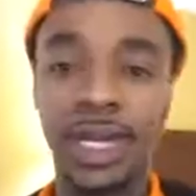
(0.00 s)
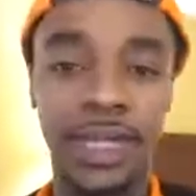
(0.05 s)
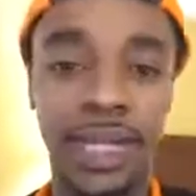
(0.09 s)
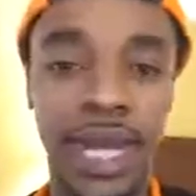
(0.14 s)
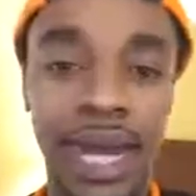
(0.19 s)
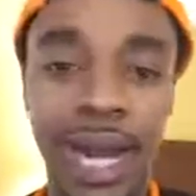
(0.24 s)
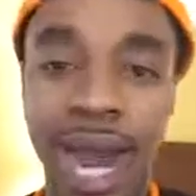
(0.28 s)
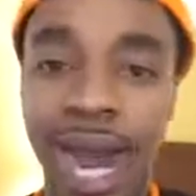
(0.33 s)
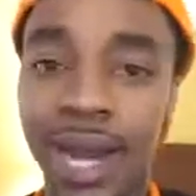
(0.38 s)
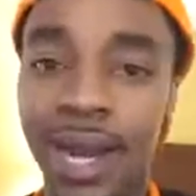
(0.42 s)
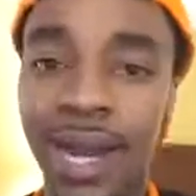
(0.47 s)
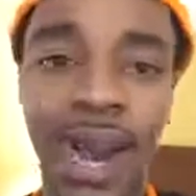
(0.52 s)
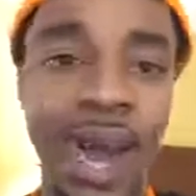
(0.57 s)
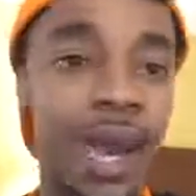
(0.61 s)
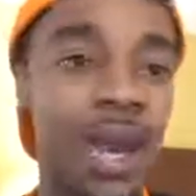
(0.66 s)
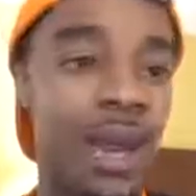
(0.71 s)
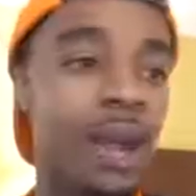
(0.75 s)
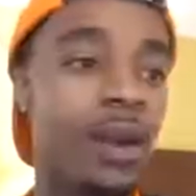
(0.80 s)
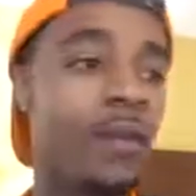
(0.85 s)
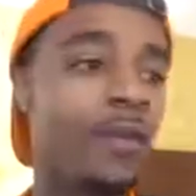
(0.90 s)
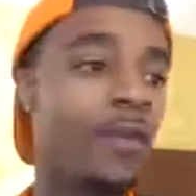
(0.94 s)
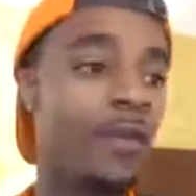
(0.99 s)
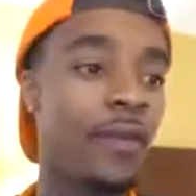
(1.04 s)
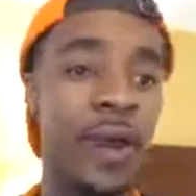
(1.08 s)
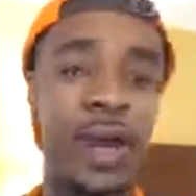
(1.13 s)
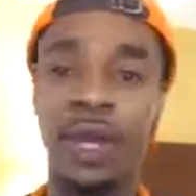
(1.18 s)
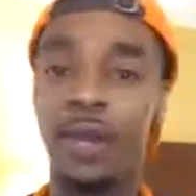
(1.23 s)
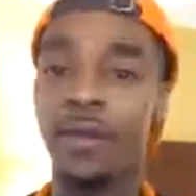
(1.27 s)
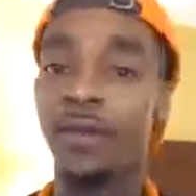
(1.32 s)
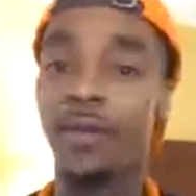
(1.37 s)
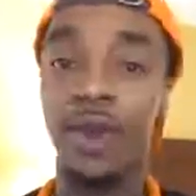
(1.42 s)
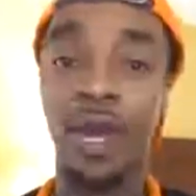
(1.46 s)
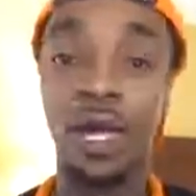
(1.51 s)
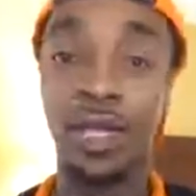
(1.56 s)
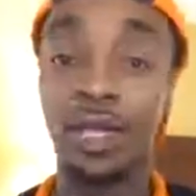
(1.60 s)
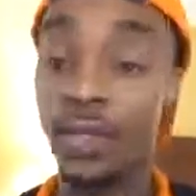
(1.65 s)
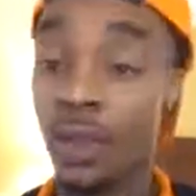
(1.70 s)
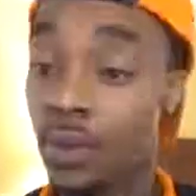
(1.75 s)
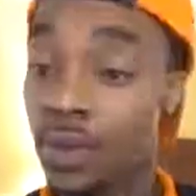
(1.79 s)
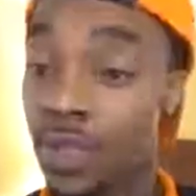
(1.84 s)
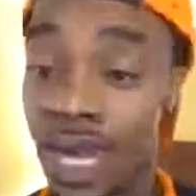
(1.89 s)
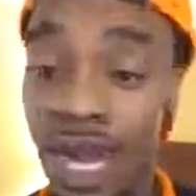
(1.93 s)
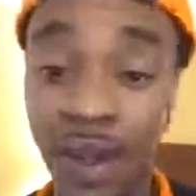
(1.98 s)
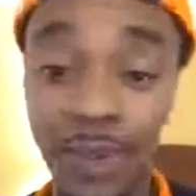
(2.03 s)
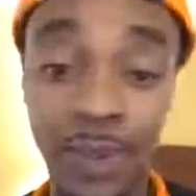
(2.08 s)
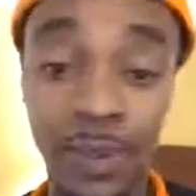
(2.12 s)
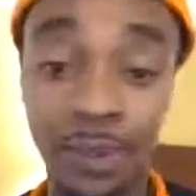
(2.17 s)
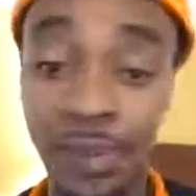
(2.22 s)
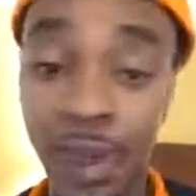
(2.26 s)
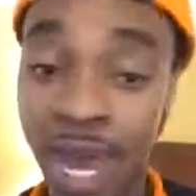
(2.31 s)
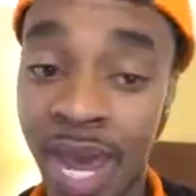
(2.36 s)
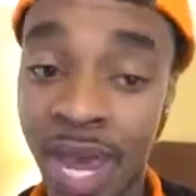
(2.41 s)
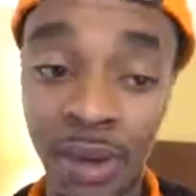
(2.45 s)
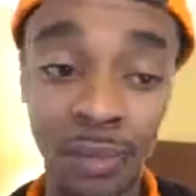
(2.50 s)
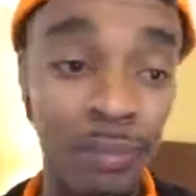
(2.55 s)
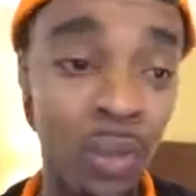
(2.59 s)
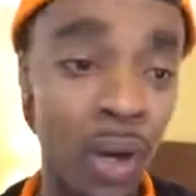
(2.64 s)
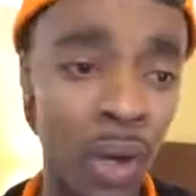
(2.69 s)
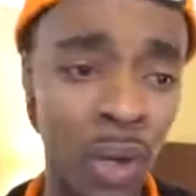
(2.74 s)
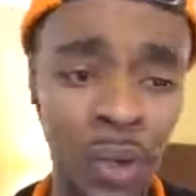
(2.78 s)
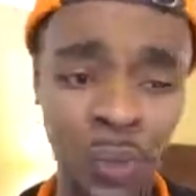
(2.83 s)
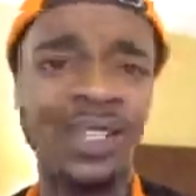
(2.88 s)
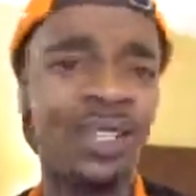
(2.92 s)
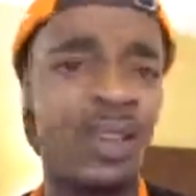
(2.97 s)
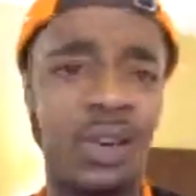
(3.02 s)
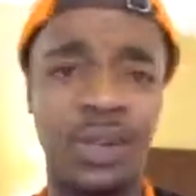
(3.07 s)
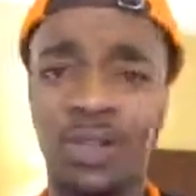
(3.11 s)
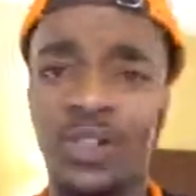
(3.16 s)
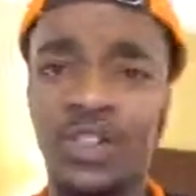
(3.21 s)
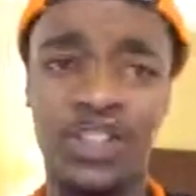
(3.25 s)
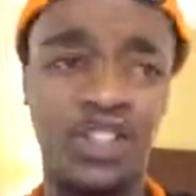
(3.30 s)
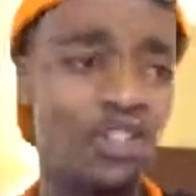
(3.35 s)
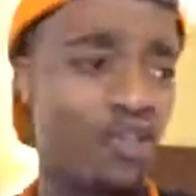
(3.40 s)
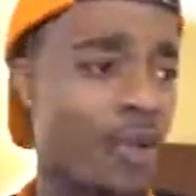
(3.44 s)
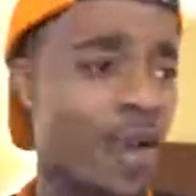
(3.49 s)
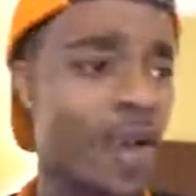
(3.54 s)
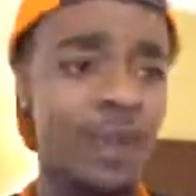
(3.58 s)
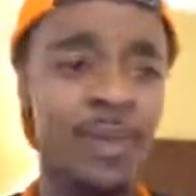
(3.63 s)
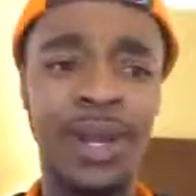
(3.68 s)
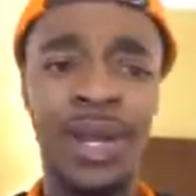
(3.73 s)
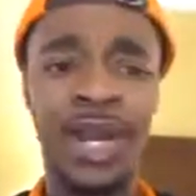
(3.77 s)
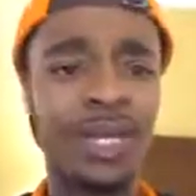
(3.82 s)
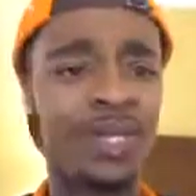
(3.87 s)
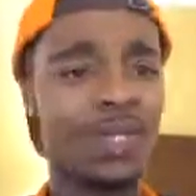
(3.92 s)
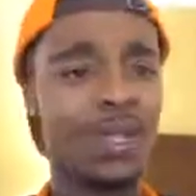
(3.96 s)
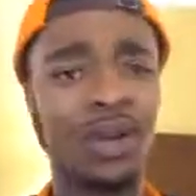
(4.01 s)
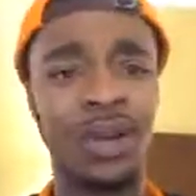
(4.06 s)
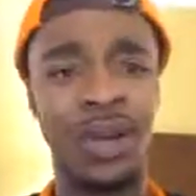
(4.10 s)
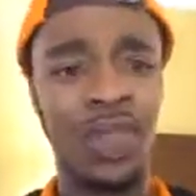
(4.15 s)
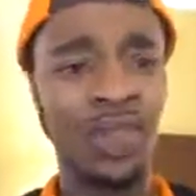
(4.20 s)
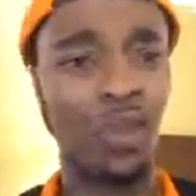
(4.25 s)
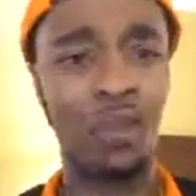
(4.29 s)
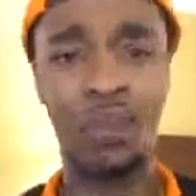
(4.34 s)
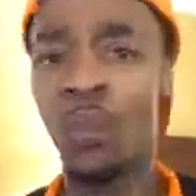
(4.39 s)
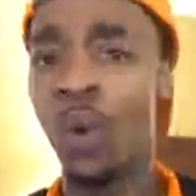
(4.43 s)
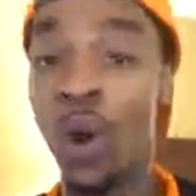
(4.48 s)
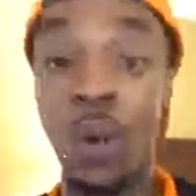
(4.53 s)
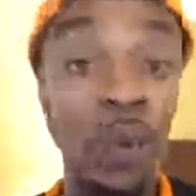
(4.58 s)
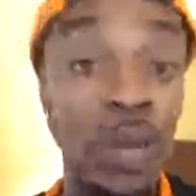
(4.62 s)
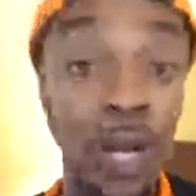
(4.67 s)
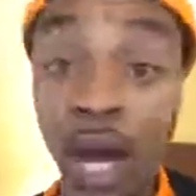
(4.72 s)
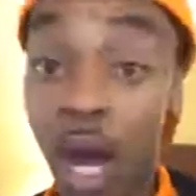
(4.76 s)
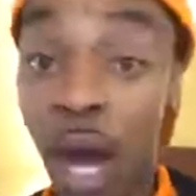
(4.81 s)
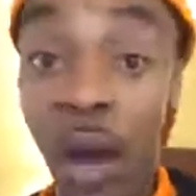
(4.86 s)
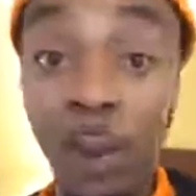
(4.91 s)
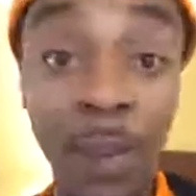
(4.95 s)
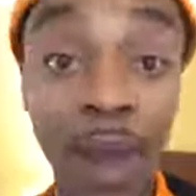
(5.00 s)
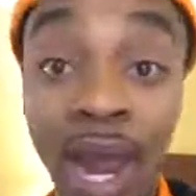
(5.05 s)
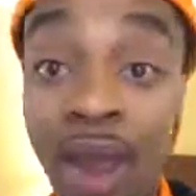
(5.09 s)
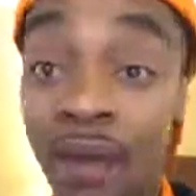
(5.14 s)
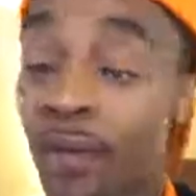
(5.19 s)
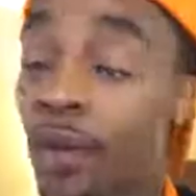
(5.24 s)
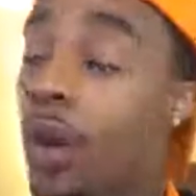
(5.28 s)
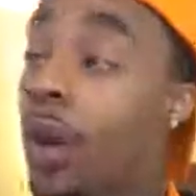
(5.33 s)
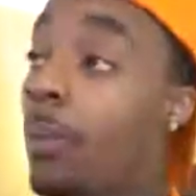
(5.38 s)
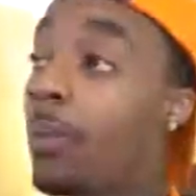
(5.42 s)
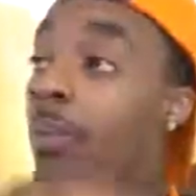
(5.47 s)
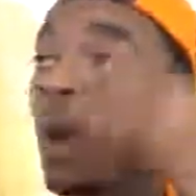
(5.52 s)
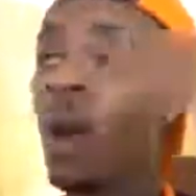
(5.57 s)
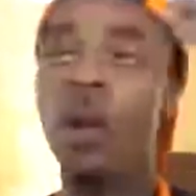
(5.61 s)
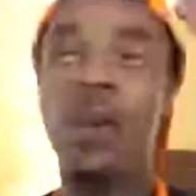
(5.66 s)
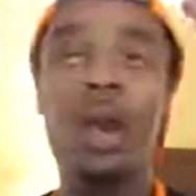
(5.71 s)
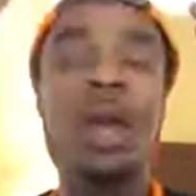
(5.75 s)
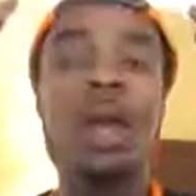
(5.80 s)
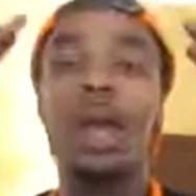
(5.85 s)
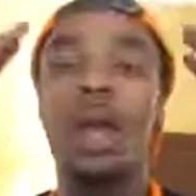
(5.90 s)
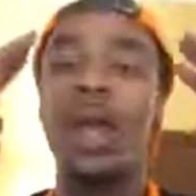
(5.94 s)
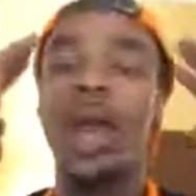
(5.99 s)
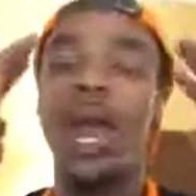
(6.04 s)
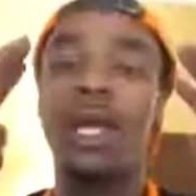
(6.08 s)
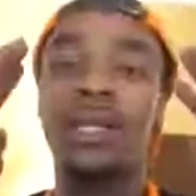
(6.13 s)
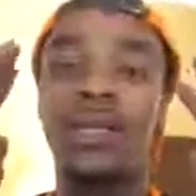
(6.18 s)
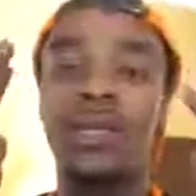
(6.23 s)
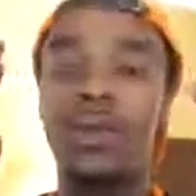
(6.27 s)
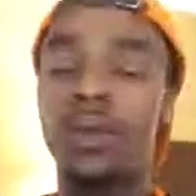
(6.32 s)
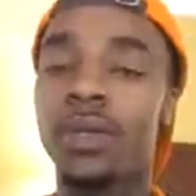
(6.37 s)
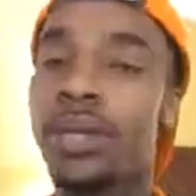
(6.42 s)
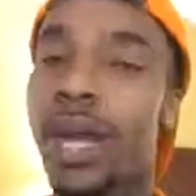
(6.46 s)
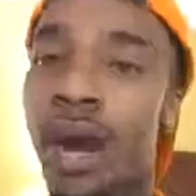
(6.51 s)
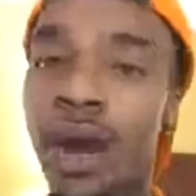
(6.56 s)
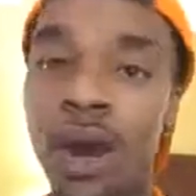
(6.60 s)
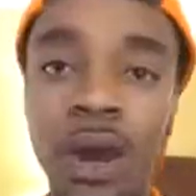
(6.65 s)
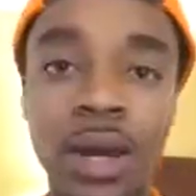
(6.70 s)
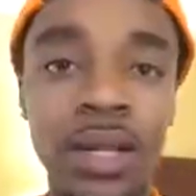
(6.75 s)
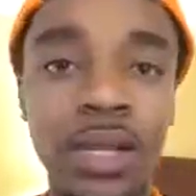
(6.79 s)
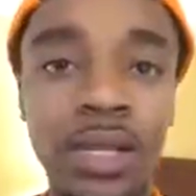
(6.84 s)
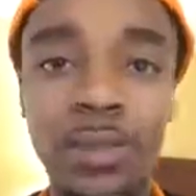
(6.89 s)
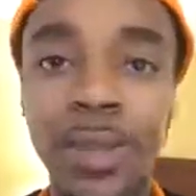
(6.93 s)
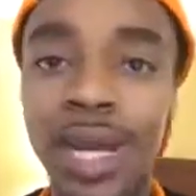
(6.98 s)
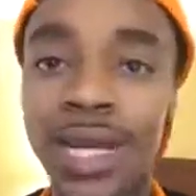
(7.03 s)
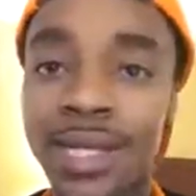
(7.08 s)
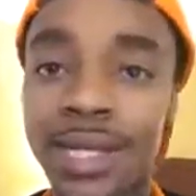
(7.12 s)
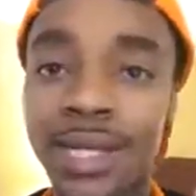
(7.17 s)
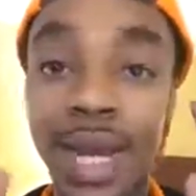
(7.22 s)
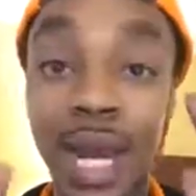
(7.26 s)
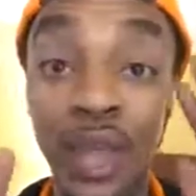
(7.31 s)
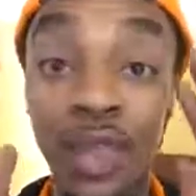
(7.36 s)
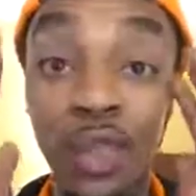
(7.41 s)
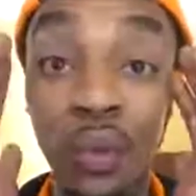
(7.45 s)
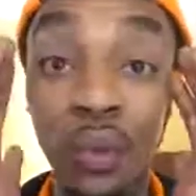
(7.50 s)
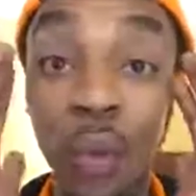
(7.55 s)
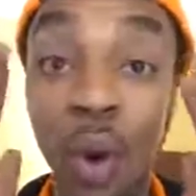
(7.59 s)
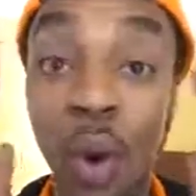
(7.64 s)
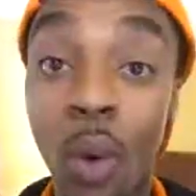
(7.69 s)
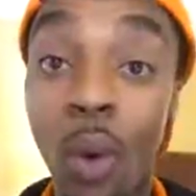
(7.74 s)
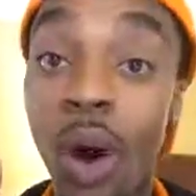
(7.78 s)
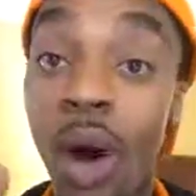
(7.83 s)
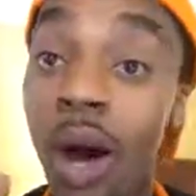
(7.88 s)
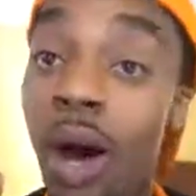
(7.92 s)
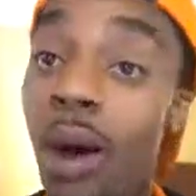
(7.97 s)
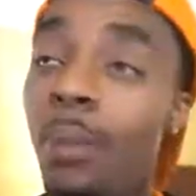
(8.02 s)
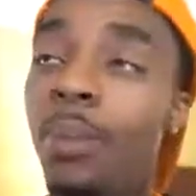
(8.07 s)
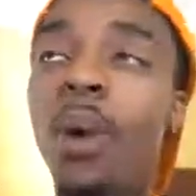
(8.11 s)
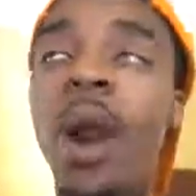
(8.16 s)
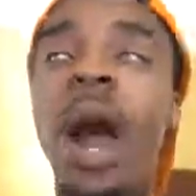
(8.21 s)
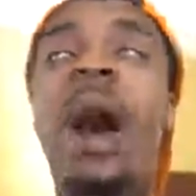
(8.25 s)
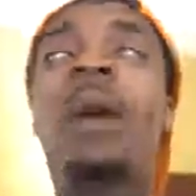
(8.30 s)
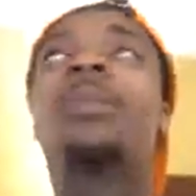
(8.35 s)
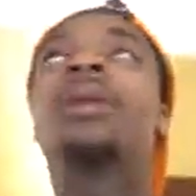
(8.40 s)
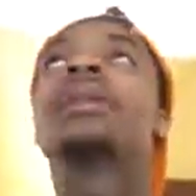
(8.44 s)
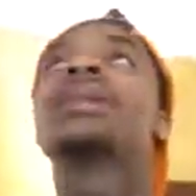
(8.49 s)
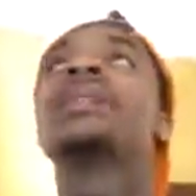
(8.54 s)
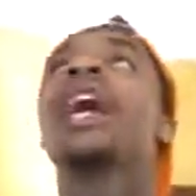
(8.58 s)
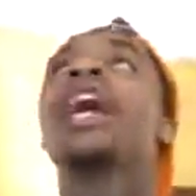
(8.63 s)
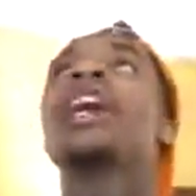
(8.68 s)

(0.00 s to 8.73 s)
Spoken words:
that like I got out of 2 times bed, bro. I started screaming, I started throwing up everywhere, bro. As soon as I heard this man say throw up, bro, I'm just